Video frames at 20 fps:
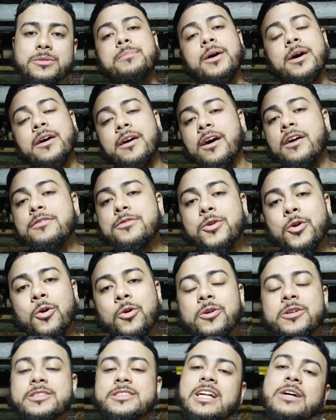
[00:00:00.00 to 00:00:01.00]
But of
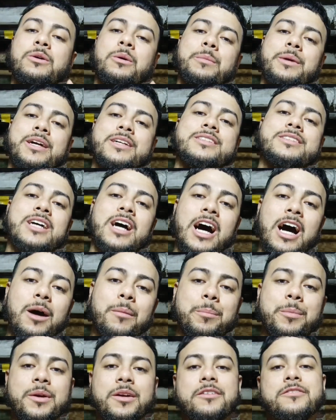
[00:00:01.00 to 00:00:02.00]
course, that will be a
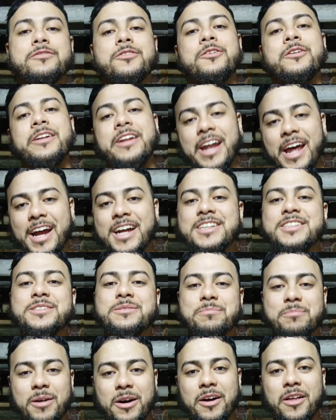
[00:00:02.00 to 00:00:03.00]
topic for next
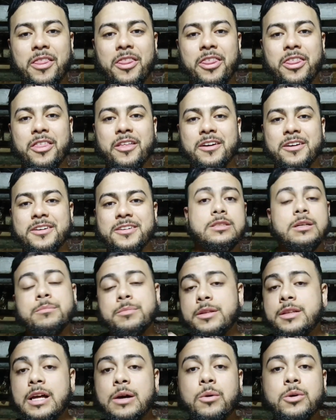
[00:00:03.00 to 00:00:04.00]
month.
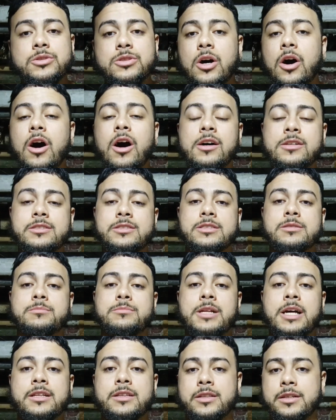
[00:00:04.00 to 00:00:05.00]
Something that was
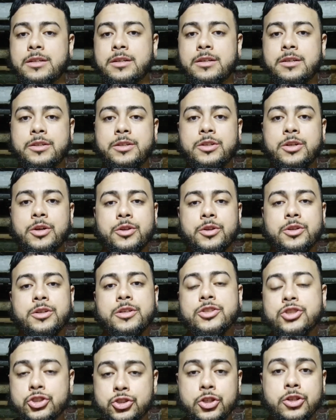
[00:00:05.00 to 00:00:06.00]
awesome that the
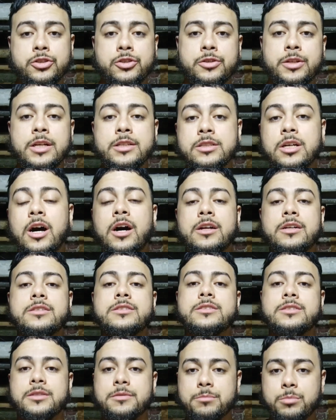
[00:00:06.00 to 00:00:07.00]
instructor that taught
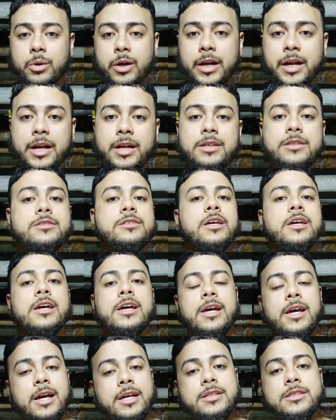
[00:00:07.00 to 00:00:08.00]
us to braze
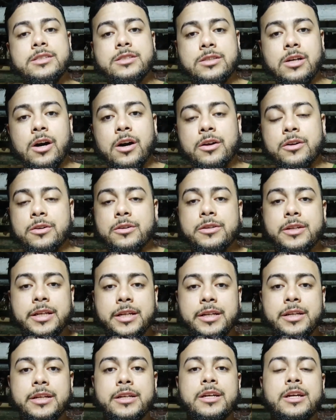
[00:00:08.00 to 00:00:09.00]
and solder
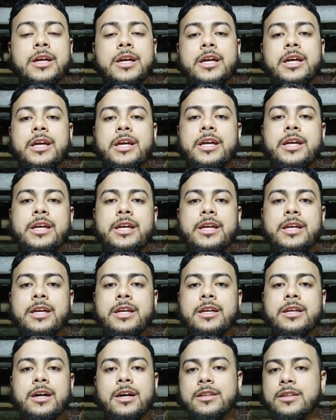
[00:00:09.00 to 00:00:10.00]
did.
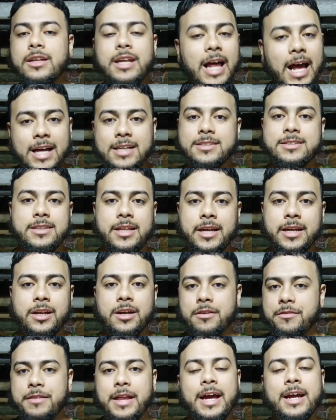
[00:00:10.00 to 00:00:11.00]
He, on the last day
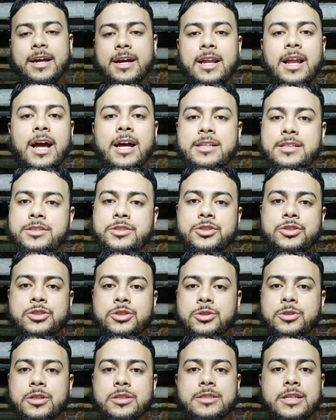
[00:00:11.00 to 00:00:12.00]
of that class, he just
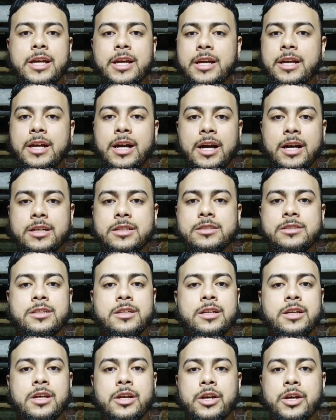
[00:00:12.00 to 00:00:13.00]
told us, hey guys,
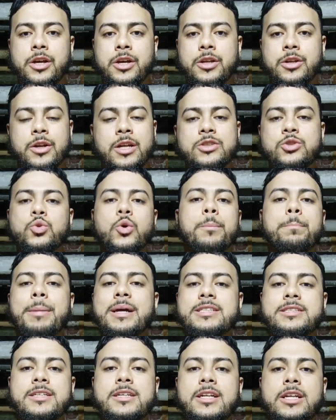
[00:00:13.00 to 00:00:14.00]
let's do
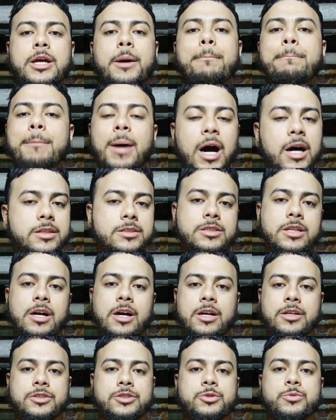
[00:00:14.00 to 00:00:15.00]
basically a
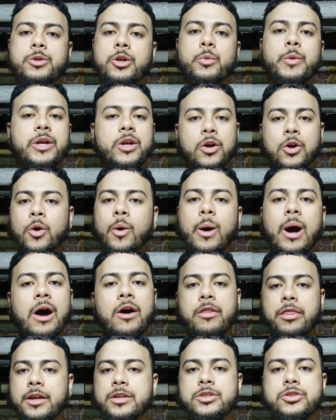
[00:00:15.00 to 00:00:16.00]
montage. We could go
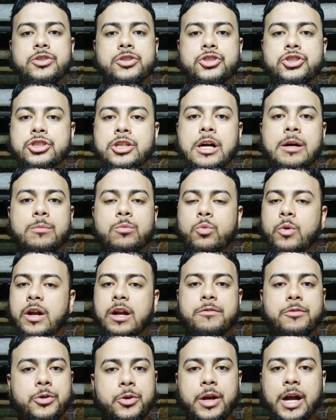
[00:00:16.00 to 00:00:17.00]
out there to the shop,
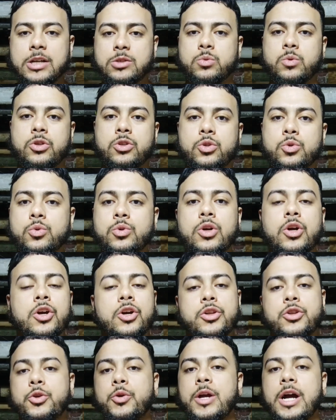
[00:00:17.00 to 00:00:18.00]
whatever you guys want to do.
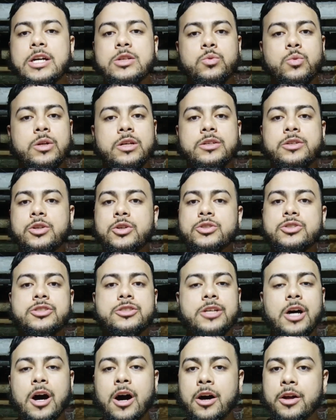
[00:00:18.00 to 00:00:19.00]
Do you guys want to,
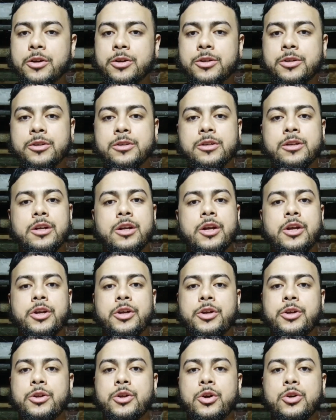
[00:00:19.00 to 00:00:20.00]
solder?
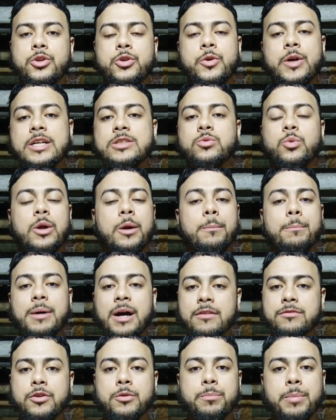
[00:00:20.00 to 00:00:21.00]
Do you guys want to
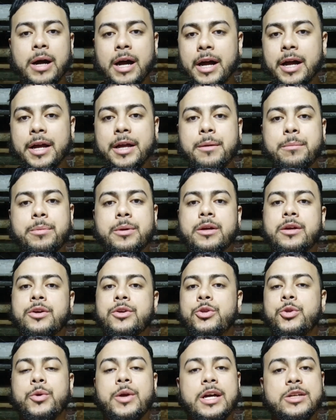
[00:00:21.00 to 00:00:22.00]
bevel pipe?
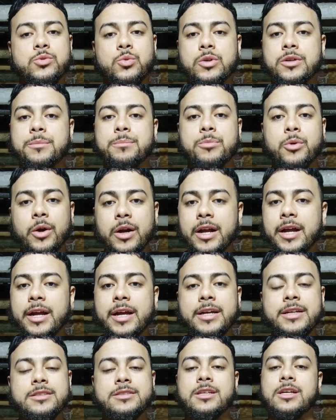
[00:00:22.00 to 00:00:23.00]
Do you guys want to
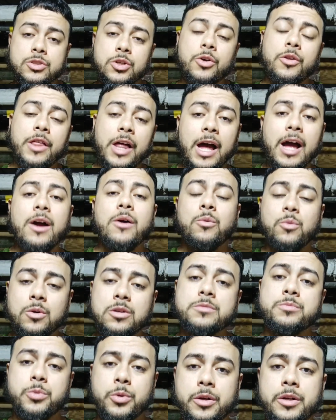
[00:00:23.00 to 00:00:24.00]
braze? So that
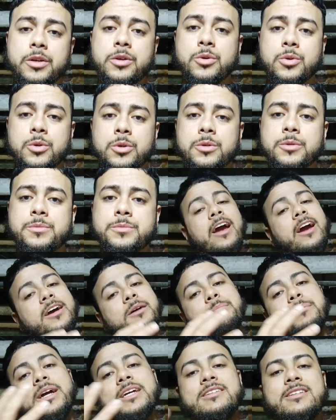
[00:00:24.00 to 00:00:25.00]
was pretty cool.
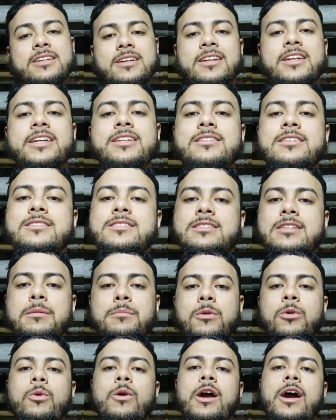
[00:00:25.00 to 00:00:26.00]
And basically, to
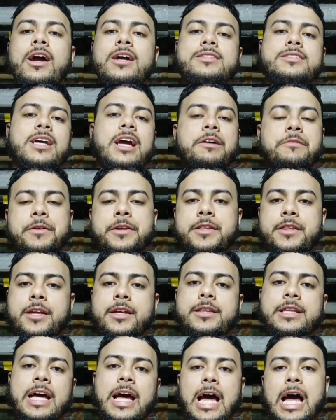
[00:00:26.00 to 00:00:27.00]
summarize
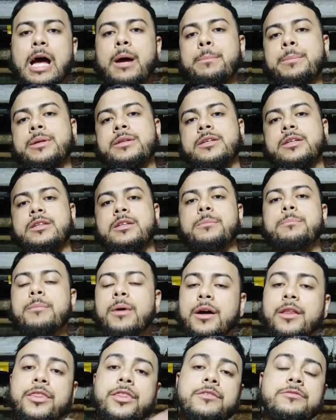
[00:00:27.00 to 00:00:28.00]
everything that happened in the
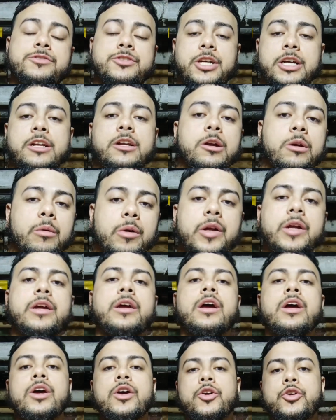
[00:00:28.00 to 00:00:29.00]
month of
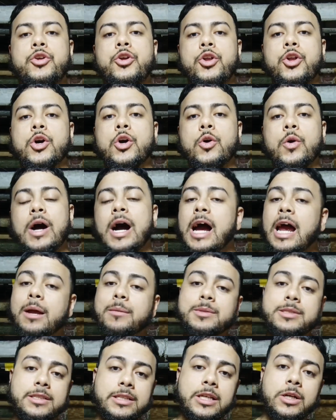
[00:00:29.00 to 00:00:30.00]
January, I
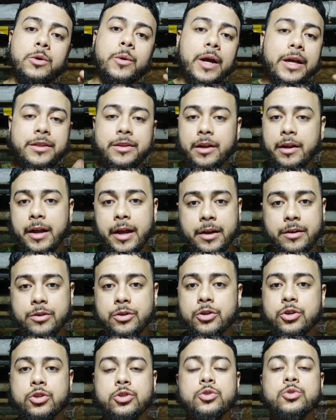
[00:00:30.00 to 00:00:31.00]
am still in the
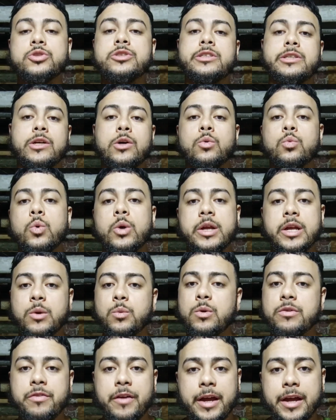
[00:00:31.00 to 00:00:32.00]
hanger crew, still working
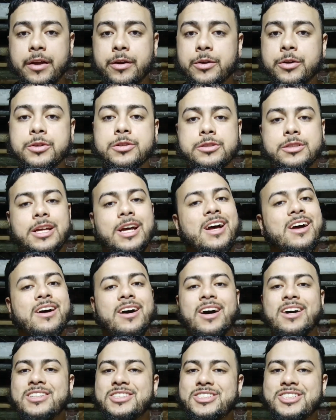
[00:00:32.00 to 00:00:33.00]
with hangers,
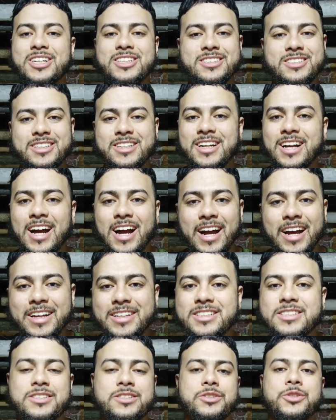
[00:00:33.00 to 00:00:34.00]
adjusting
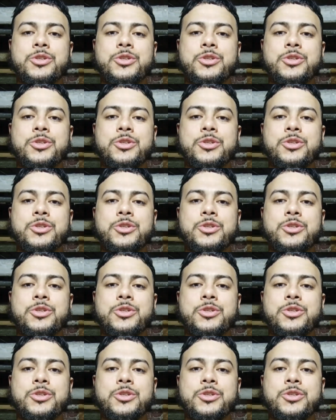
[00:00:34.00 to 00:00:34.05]
heights.